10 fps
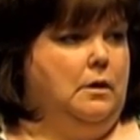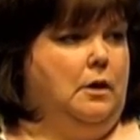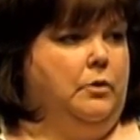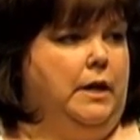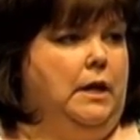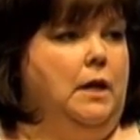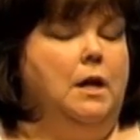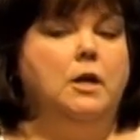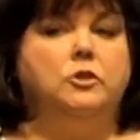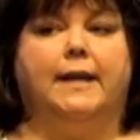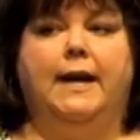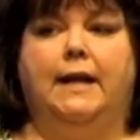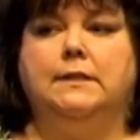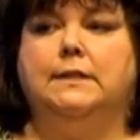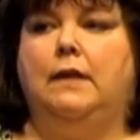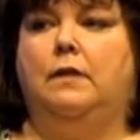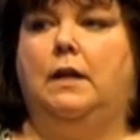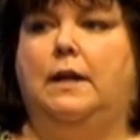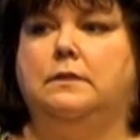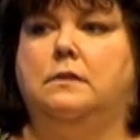Okay? So I can't say
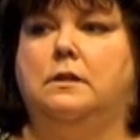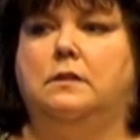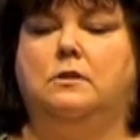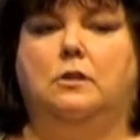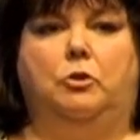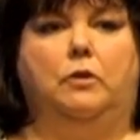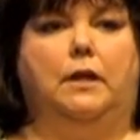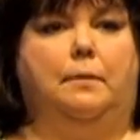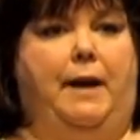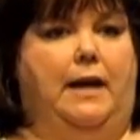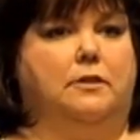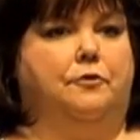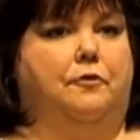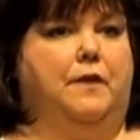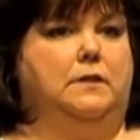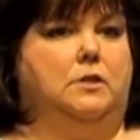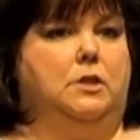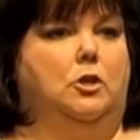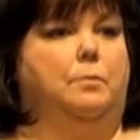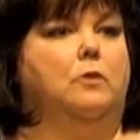that as a system you get a pass for phase
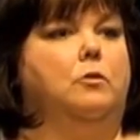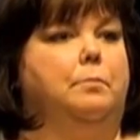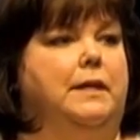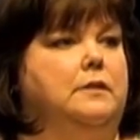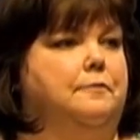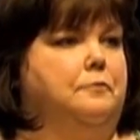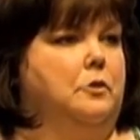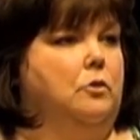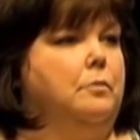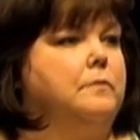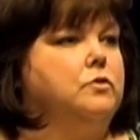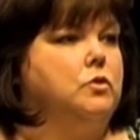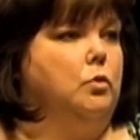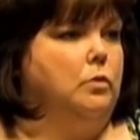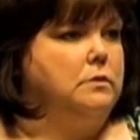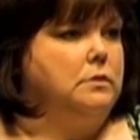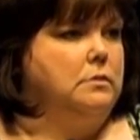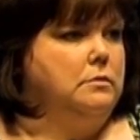2, but it would be a different group of schools